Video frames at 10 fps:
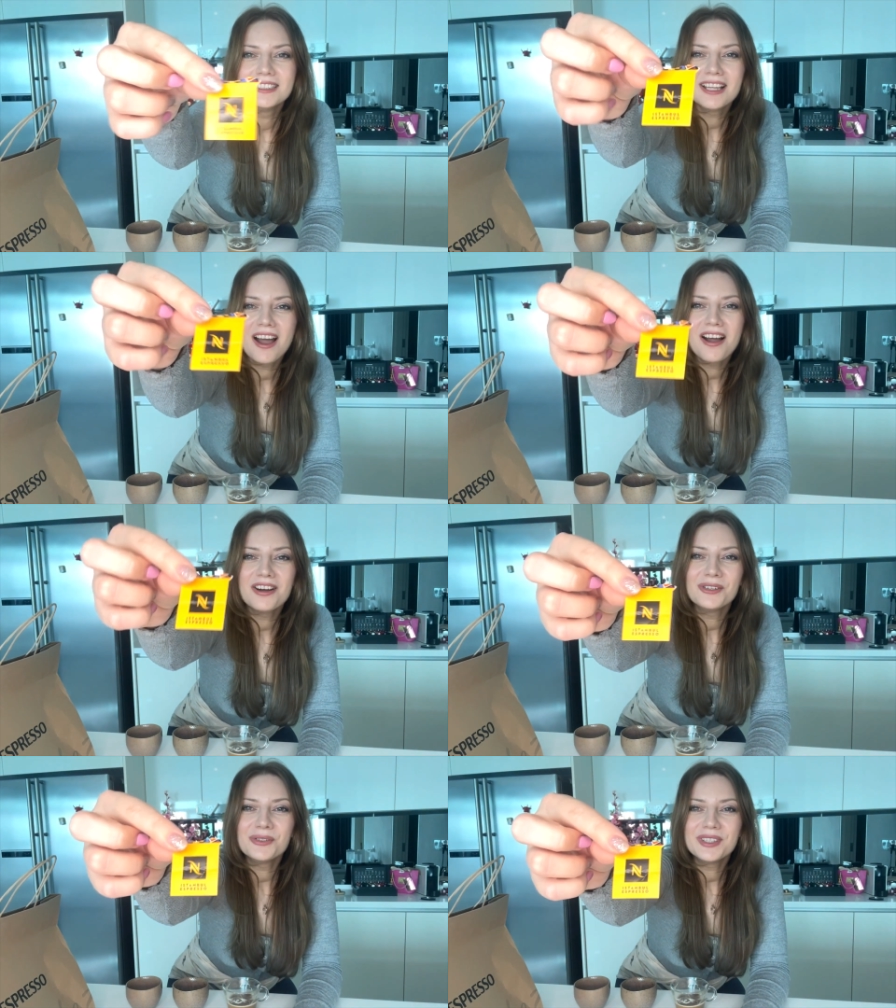
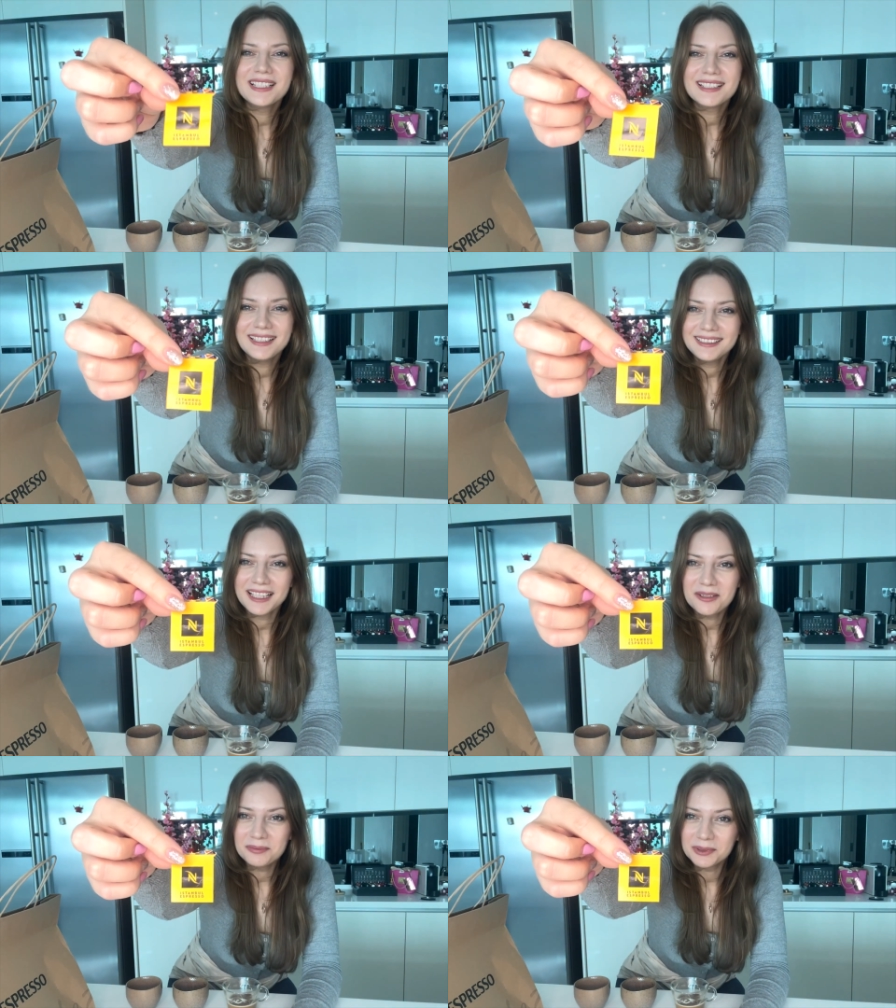no, it's
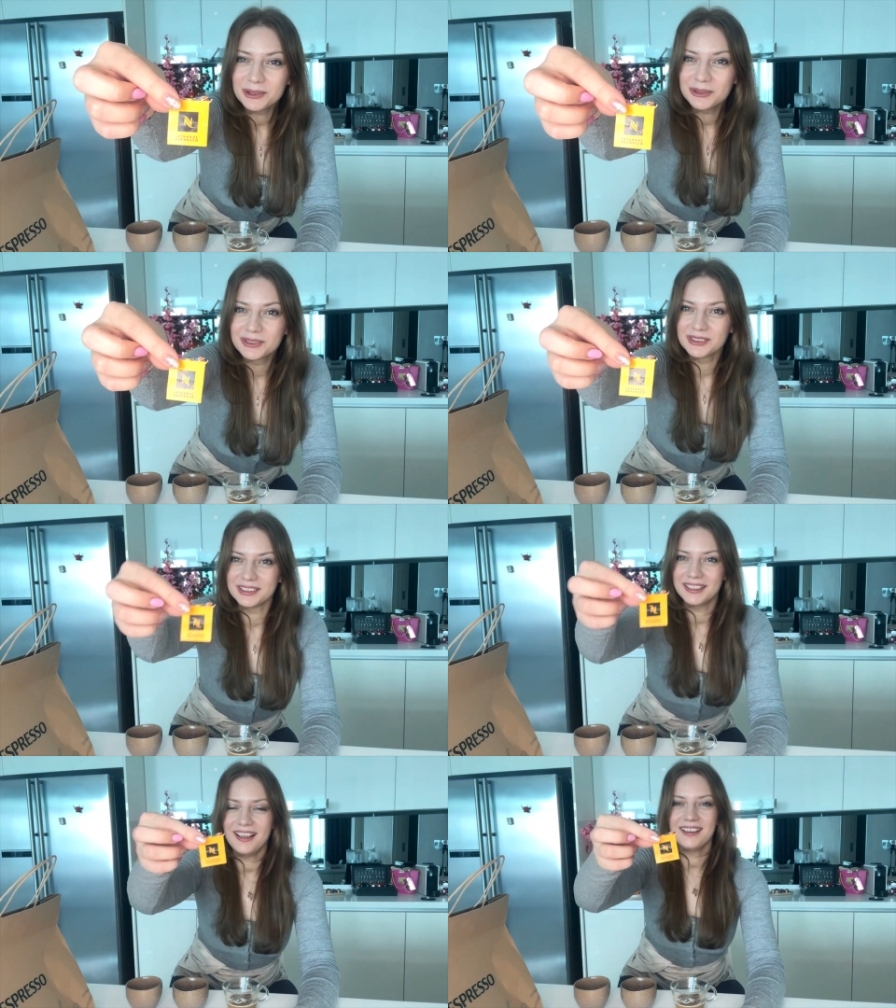
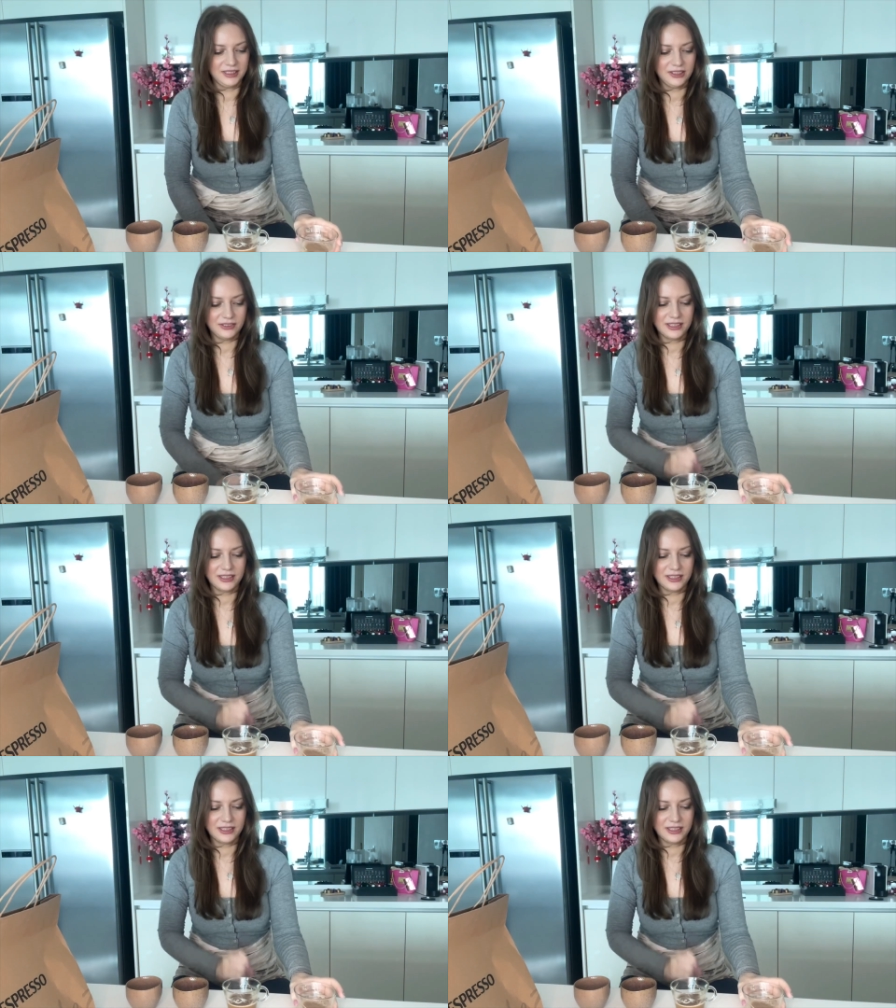Istanbul. Oh, you